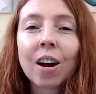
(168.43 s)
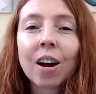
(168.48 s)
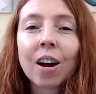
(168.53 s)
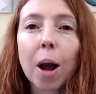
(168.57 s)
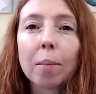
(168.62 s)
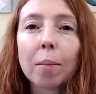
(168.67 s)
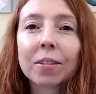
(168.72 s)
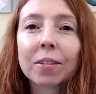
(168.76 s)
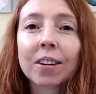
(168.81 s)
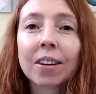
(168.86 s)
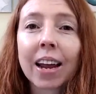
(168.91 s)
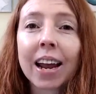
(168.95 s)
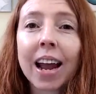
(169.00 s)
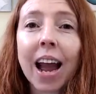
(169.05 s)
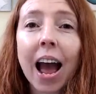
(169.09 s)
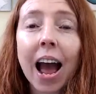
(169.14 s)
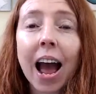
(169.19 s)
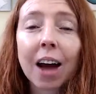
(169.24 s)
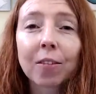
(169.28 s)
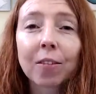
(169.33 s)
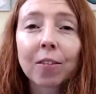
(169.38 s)
Today
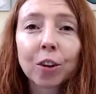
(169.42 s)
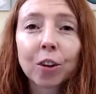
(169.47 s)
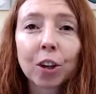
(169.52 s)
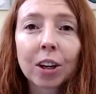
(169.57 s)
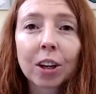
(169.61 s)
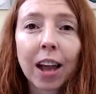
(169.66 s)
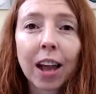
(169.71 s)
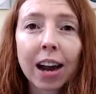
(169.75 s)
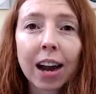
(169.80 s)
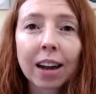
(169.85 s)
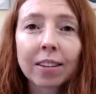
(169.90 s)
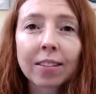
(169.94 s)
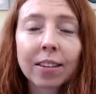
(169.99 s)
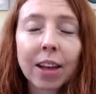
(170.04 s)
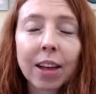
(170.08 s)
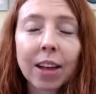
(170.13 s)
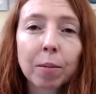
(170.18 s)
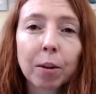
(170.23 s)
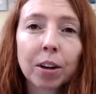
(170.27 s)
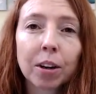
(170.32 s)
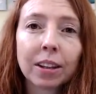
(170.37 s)
after class,
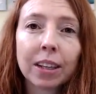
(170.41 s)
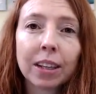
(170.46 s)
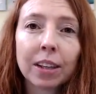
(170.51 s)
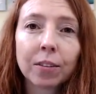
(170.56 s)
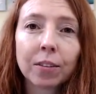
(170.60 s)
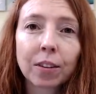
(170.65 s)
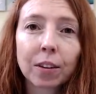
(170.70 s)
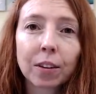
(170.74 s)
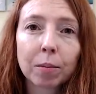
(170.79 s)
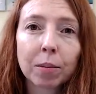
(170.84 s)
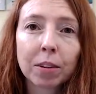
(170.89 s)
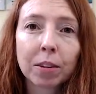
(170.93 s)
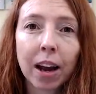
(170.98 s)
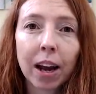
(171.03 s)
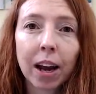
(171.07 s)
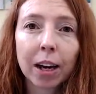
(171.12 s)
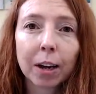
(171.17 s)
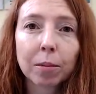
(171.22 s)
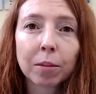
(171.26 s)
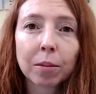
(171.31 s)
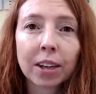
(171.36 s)
I'm going to leave some
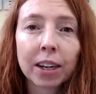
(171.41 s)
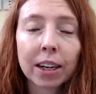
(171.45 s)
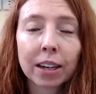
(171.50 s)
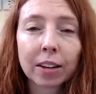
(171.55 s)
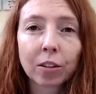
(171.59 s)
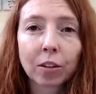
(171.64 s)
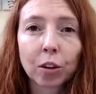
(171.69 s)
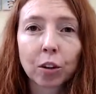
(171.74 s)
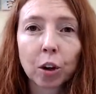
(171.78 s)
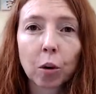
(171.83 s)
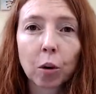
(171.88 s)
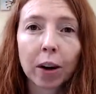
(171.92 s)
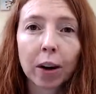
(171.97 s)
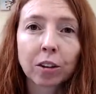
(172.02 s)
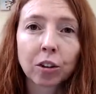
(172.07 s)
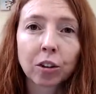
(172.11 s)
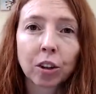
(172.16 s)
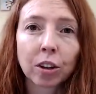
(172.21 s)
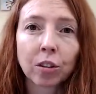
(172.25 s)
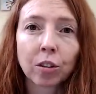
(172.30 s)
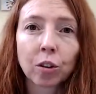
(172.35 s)
time to answer
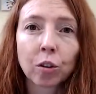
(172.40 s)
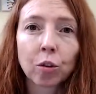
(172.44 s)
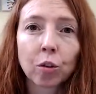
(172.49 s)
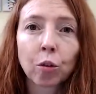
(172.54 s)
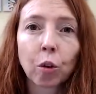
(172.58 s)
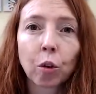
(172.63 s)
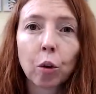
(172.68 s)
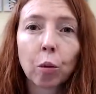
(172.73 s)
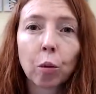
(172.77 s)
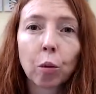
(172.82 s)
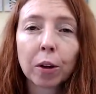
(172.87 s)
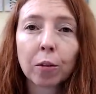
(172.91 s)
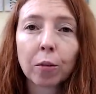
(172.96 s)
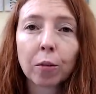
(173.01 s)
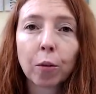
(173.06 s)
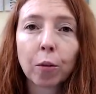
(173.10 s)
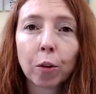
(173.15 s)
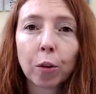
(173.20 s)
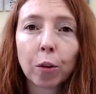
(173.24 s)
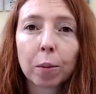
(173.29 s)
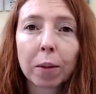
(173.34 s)
questions. Enrollment
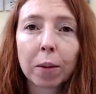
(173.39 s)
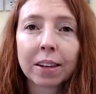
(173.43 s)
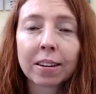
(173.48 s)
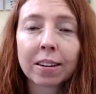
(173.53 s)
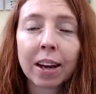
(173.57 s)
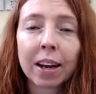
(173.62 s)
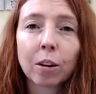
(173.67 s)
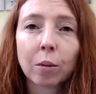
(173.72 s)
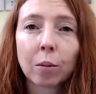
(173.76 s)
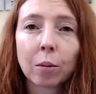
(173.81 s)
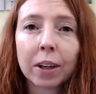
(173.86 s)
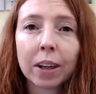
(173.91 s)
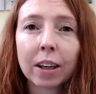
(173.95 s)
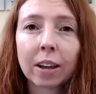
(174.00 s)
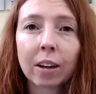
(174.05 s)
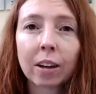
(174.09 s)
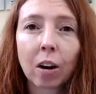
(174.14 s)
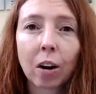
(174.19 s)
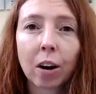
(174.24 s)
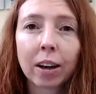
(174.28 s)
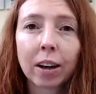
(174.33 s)
for my
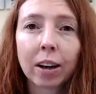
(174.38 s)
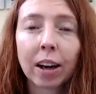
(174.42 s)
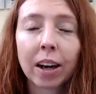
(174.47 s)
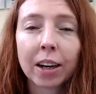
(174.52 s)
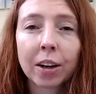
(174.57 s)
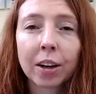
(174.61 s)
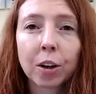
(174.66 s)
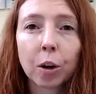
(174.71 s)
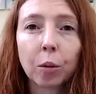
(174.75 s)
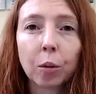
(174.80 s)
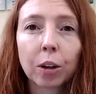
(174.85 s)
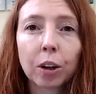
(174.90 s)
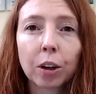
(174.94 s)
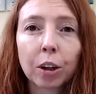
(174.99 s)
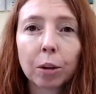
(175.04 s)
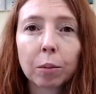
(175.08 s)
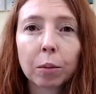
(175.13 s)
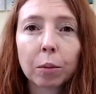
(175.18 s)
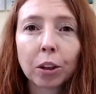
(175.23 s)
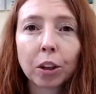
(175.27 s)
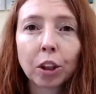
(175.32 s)
10-week online yoga
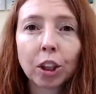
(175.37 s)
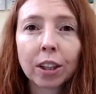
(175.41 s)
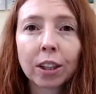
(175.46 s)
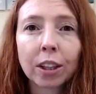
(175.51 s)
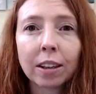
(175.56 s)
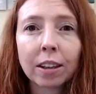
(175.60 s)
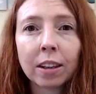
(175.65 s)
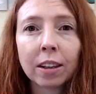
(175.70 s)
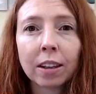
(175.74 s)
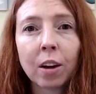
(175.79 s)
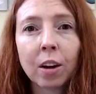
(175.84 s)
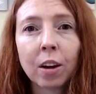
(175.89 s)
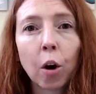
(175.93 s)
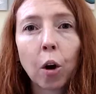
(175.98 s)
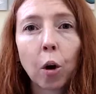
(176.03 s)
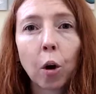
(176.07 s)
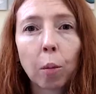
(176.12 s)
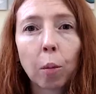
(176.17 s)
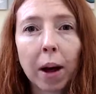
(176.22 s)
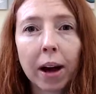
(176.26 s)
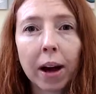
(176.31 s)
immersion,
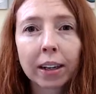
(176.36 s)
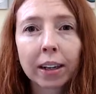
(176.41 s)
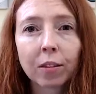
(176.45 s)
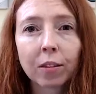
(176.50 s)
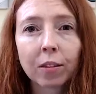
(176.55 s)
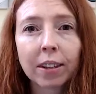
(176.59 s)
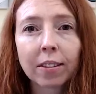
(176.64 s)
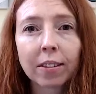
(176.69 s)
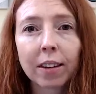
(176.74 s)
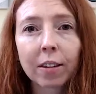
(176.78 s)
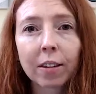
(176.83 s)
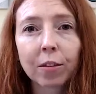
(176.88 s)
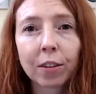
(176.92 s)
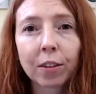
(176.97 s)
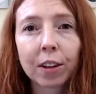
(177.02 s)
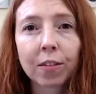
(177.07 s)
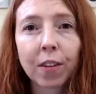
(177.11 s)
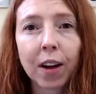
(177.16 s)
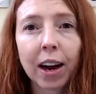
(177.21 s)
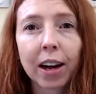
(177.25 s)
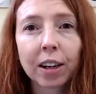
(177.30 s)
Whole Body Reset,
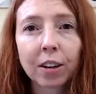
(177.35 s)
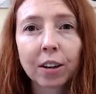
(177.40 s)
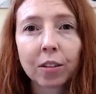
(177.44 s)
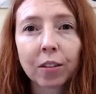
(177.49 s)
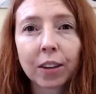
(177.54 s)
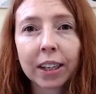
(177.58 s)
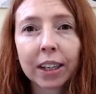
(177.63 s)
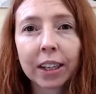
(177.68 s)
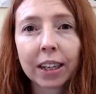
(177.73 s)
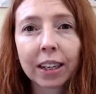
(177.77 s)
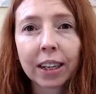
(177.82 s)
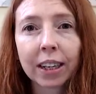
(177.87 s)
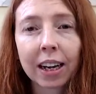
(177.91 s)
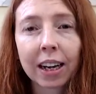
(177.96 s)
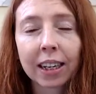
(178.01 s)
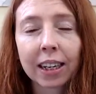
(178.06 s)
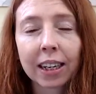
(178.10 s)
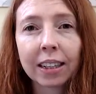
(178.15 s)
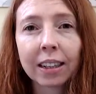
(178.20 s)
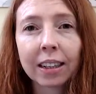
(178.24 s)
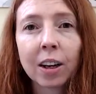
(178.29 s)
Refine, and
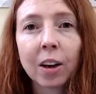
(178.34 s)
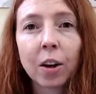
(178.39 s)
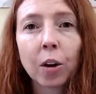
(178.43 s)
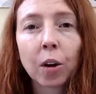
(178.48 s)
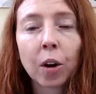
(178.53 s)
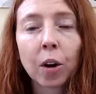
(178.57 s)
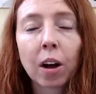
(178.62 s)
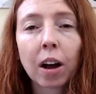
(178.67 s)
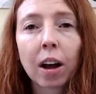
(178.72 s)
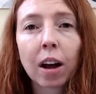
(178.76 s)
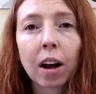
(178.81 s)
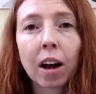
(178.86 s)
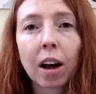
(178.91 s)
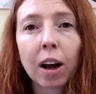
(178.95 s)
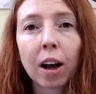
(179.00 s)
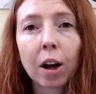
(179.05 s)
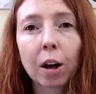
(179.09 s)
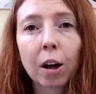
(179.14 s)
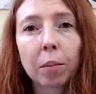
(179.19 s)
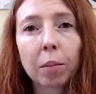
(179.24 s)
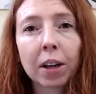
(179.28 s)
Realign
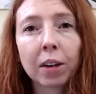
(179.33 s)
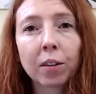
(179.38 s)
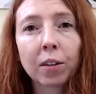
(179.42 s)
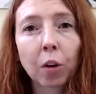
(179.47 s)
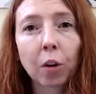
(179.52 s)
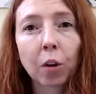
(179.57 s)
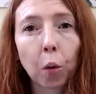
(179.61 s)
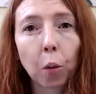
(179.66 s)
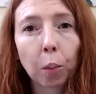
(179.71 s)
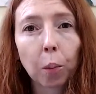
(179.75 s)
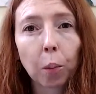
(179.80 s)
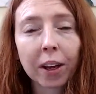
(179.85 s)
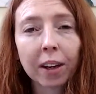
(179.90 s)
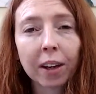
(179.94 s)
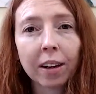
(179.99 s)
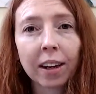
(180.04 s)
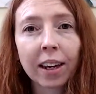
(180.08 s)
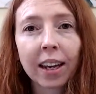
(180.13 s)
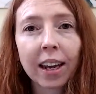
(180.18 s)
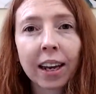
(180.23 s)
is open.